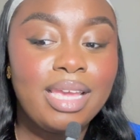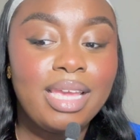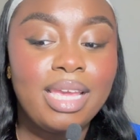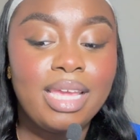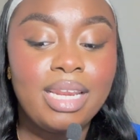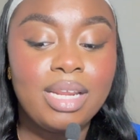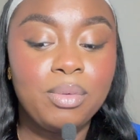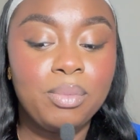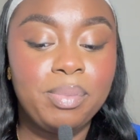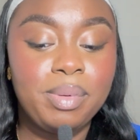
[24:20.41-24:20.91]

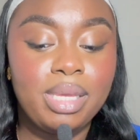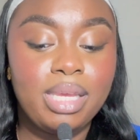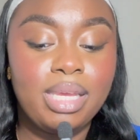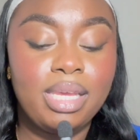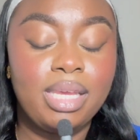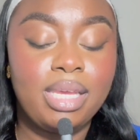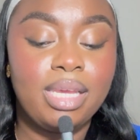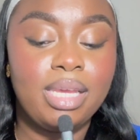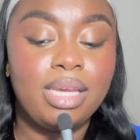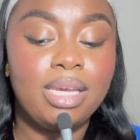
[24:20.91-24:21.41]
it'll
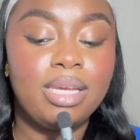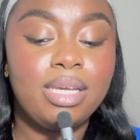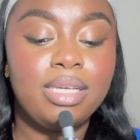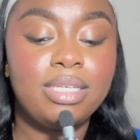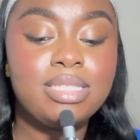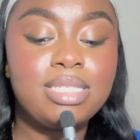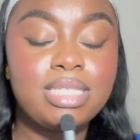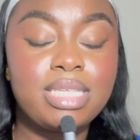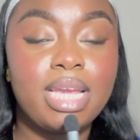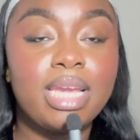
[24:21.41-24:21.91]
be
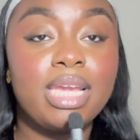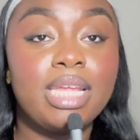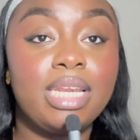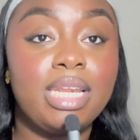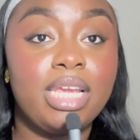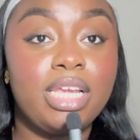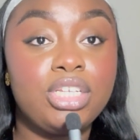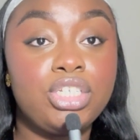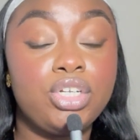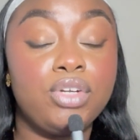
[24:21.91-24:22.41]
second
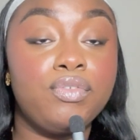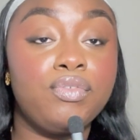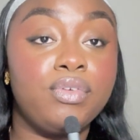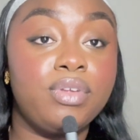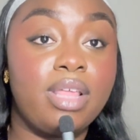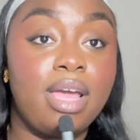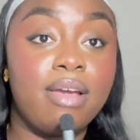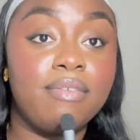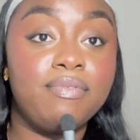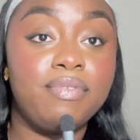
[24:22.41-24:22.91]
nature
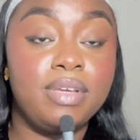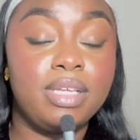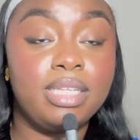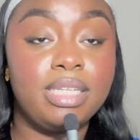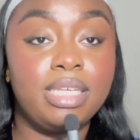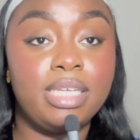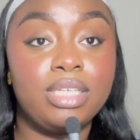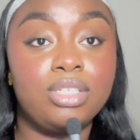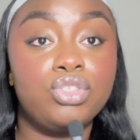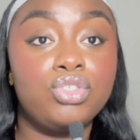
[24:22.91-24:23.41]
for that
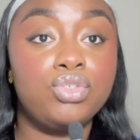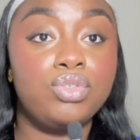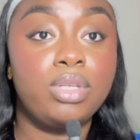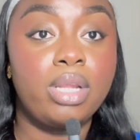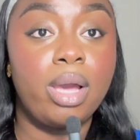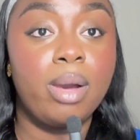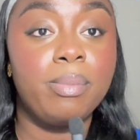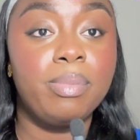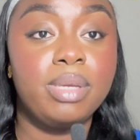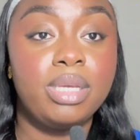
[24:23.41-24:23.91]
feeling to
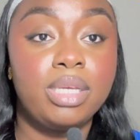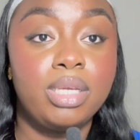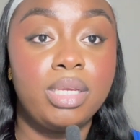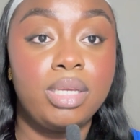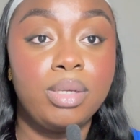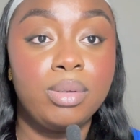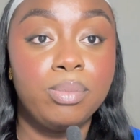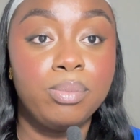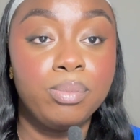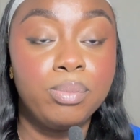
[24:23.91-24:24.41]
now
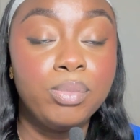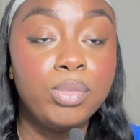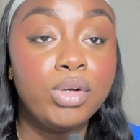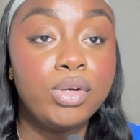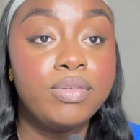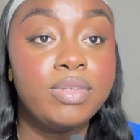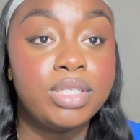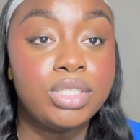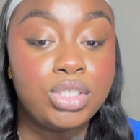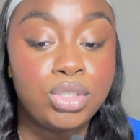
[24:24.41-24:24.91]
be
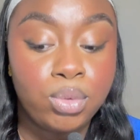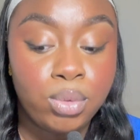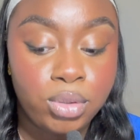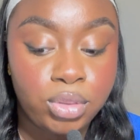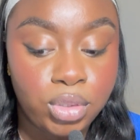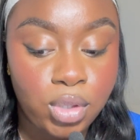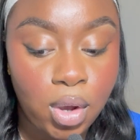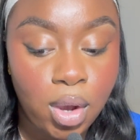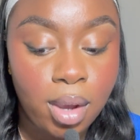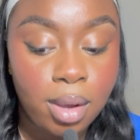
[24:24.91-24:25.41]
moved into a
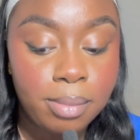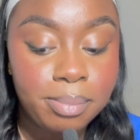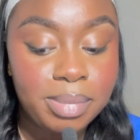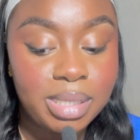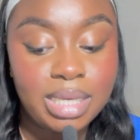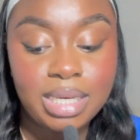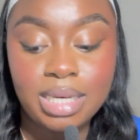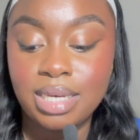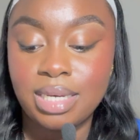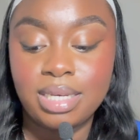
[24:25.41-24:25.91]
thought
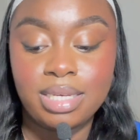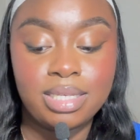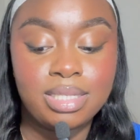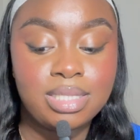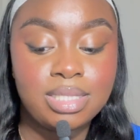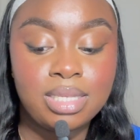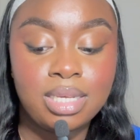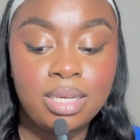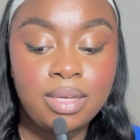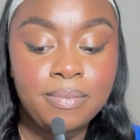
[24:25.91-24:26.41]

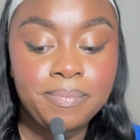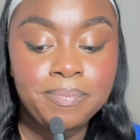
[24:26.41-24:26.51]
because